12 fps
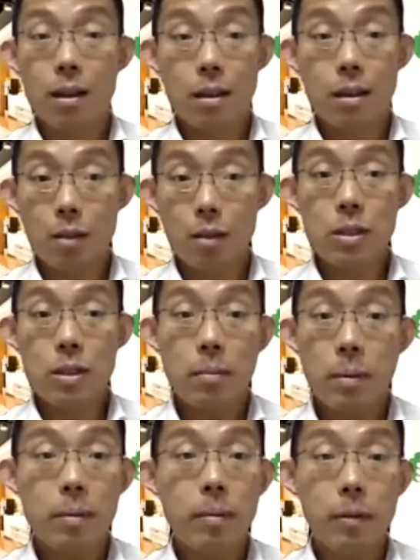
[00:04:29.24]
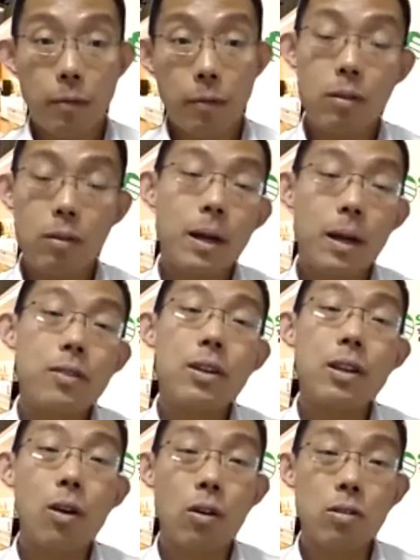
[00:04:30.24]
that's what some people may feel, but actually
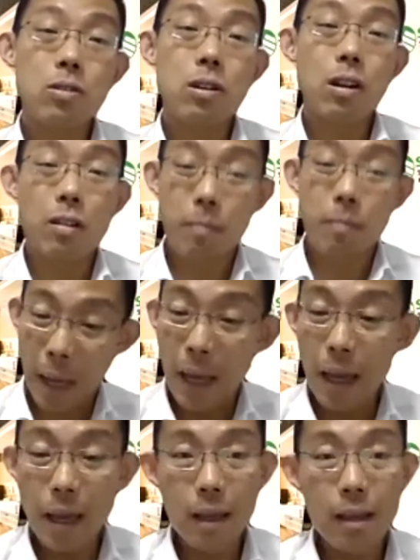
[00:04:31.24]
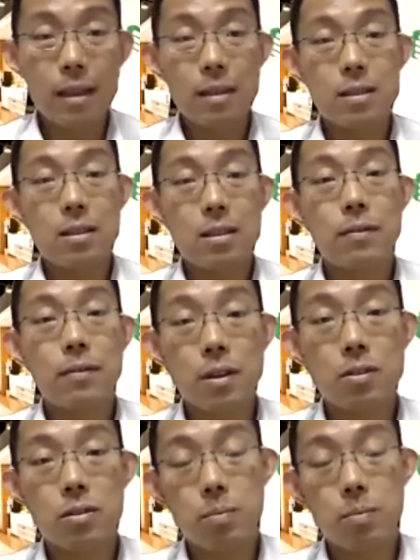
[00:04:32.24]
it causes a lot of pain and stiffness,